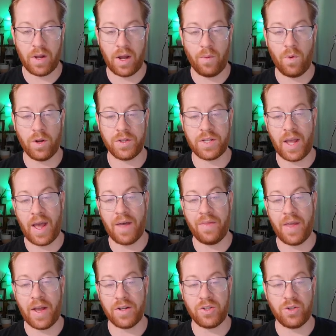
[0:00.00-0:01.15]
I want to add
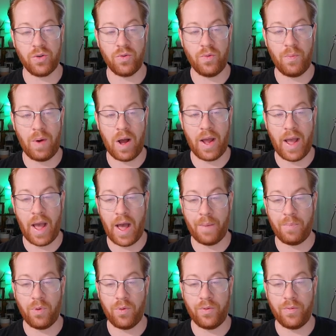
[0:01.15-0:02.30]
that to my
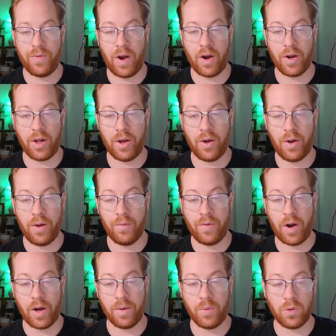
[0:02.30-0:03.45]
Apple
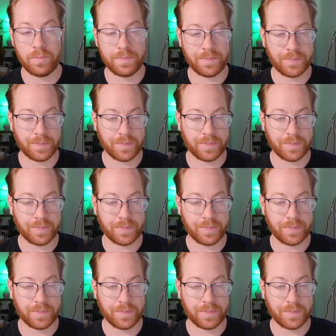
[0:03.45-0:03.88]
variable.